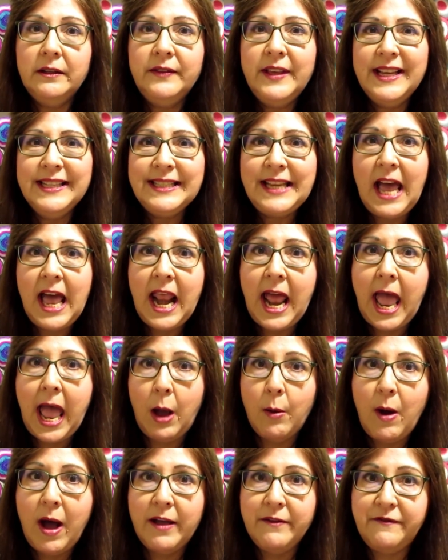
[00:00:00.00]
That's kind of
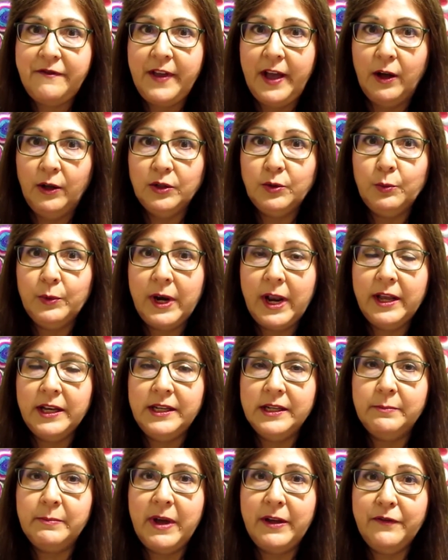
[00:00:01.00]
how I felt when I
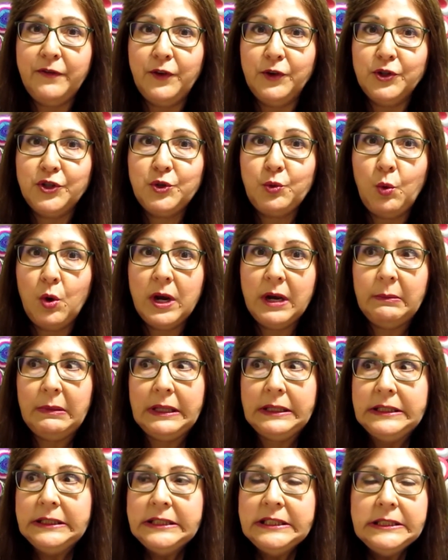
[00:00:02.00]
did my first one. I'm
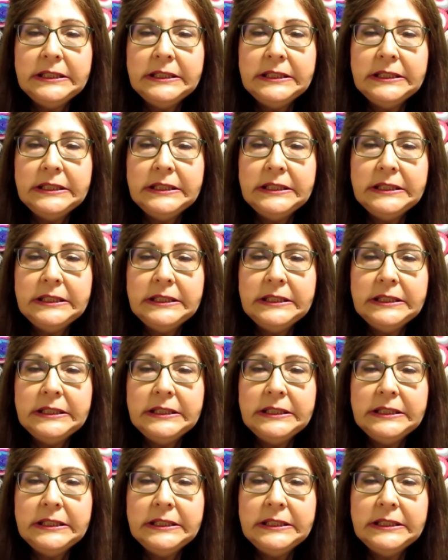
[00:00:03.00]
like,